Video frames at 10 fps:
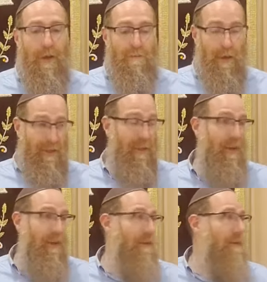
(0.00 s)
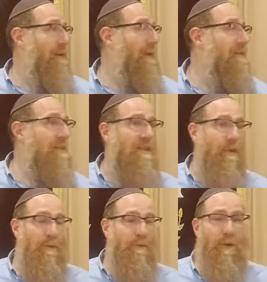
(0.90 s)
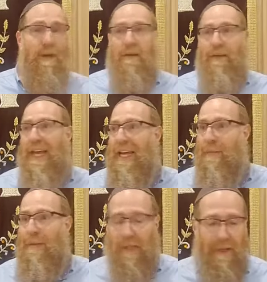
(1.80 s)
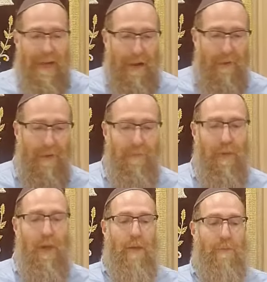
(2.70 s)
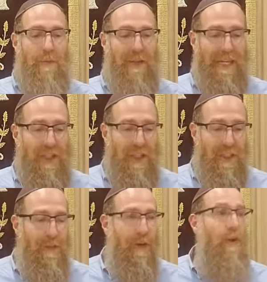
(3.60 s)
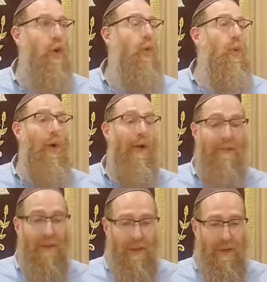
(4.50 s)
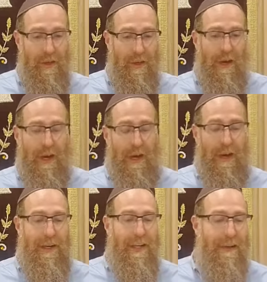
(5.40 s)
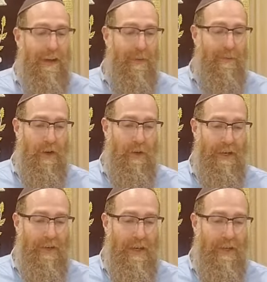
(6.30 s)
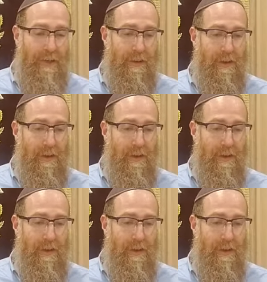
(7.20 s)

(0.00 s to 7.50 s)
But the incense that was put there every day had to be cleared out. Who would clear out the menorah and light it?